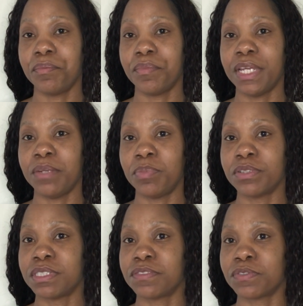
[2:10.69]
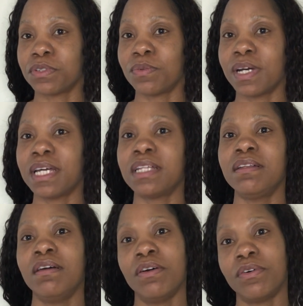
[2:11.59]
any parents for a while,
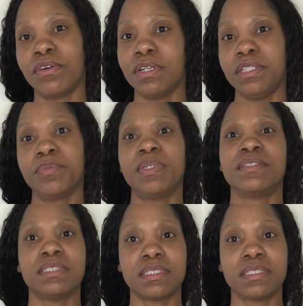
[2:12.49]
or your parents